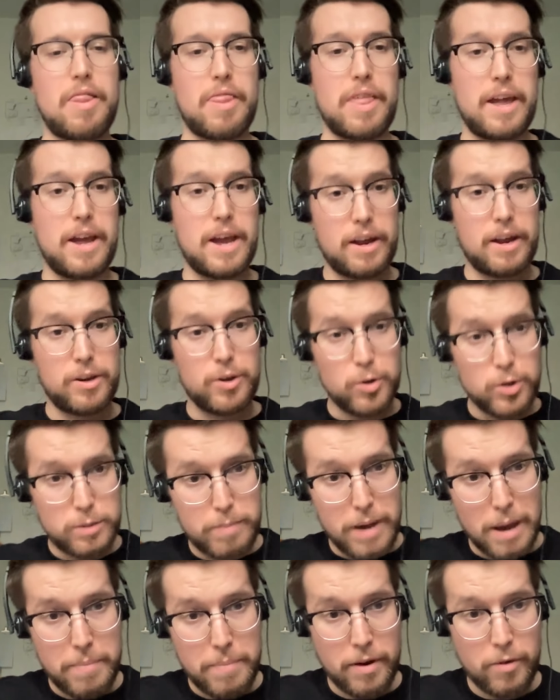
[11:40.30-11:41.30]
there are
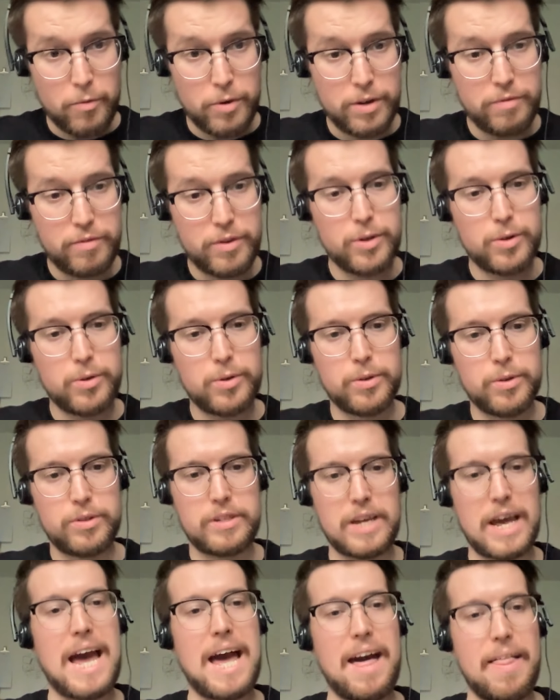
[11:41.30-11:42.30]
newspaper
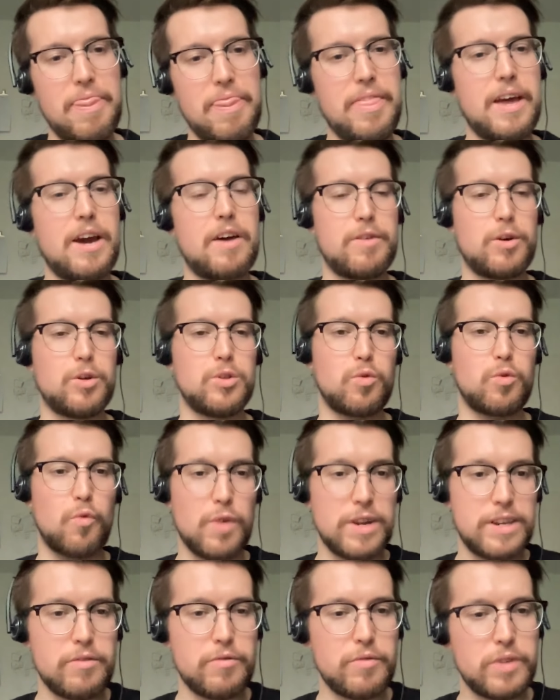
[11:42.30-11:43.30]
reviews, and there are those
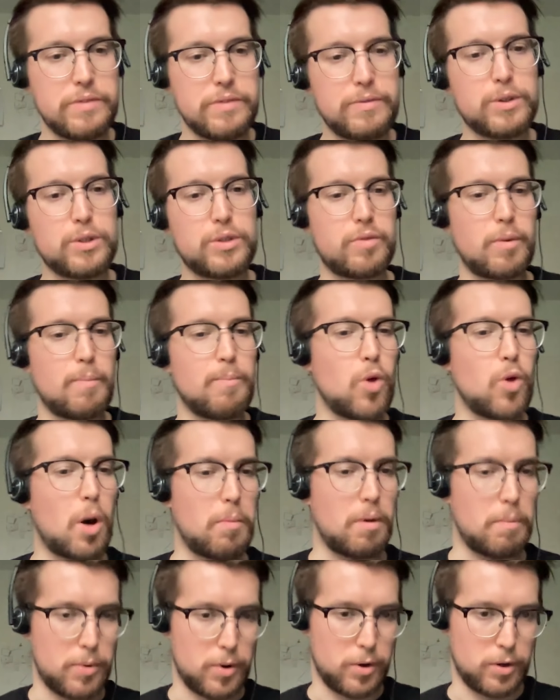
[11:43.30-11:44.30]
written reviews from
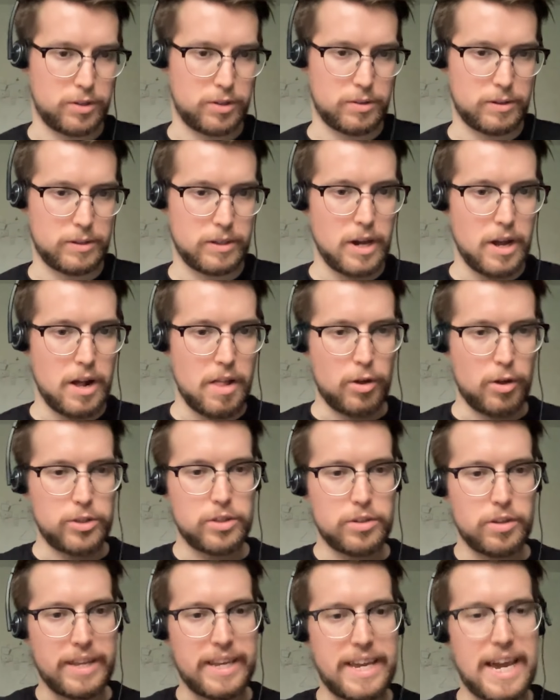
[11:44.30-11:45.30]
normal persons.
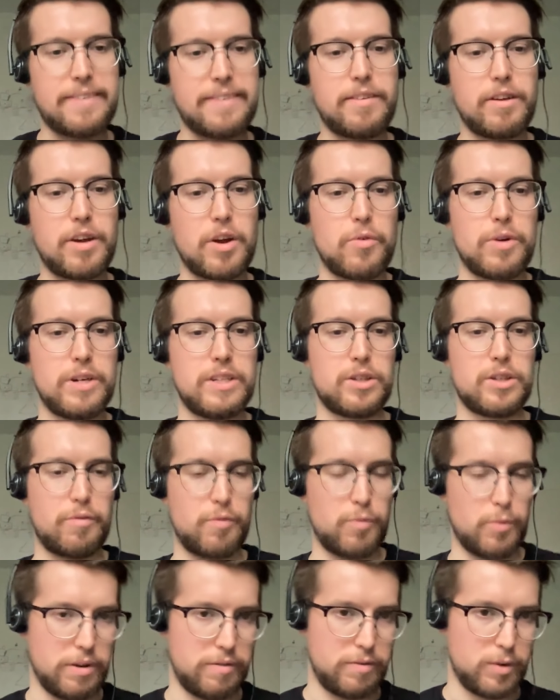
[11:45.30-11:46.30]
Those are the categories
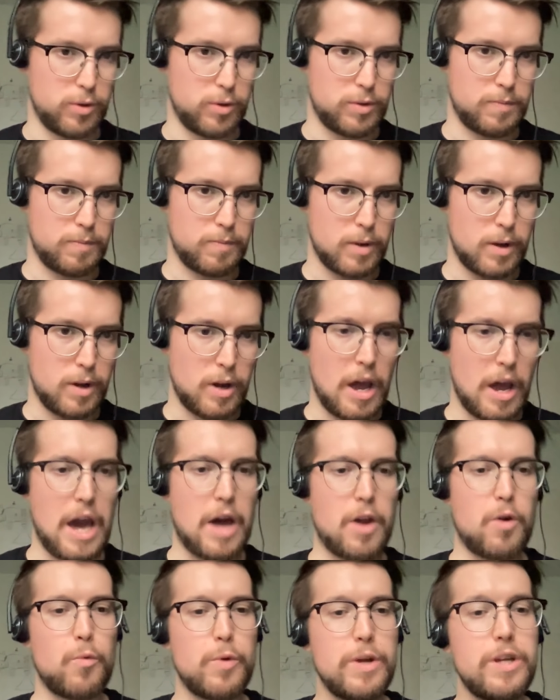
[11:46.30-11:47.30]
of reviews.
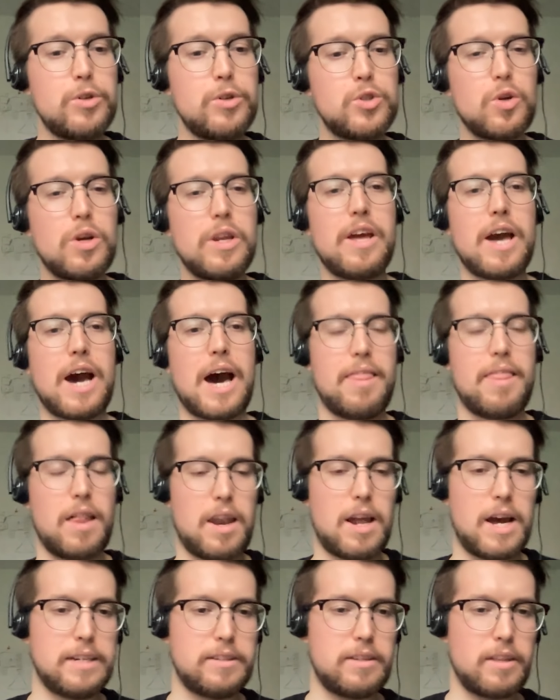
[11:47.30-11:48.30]
And we usually
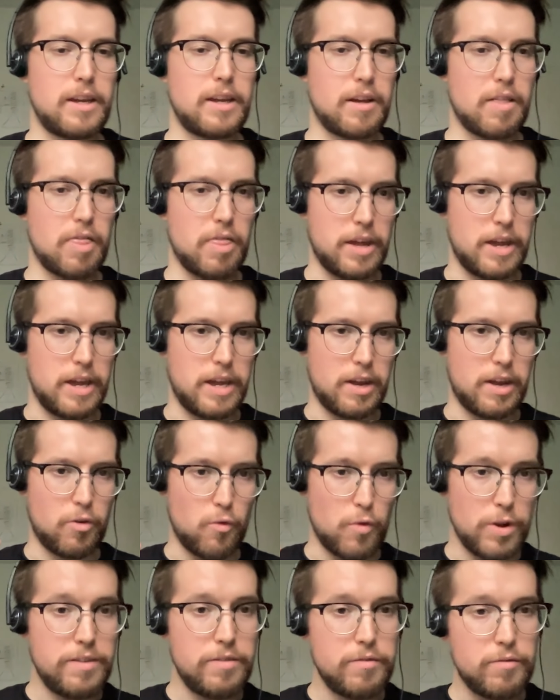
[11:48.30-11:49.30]
analyzing the
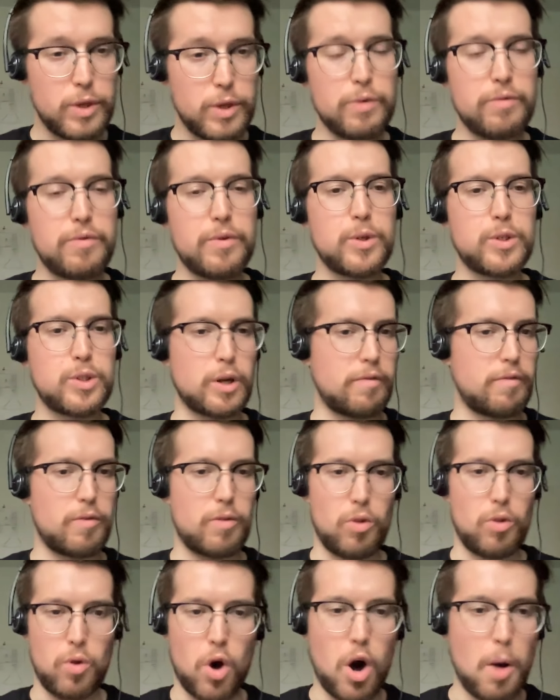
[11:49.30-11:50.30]
written reviews
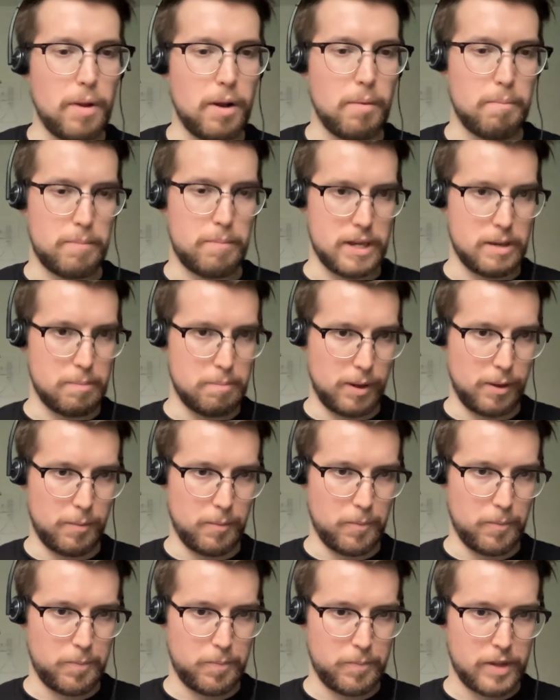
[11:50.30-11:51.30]
of normal
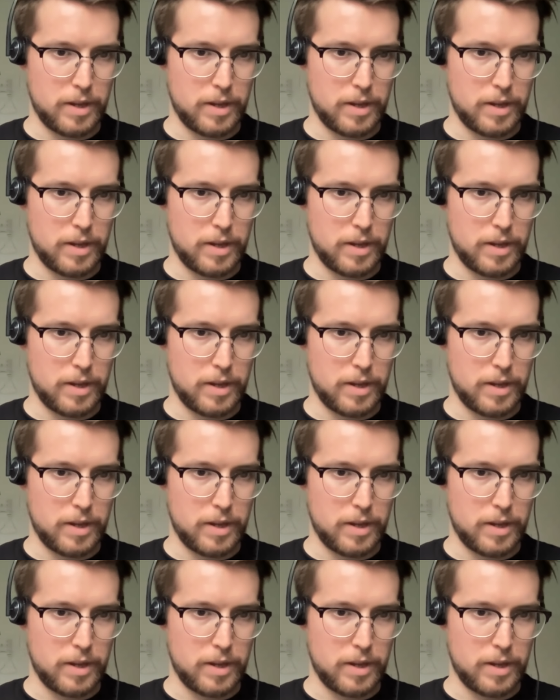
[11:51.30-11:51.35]
people,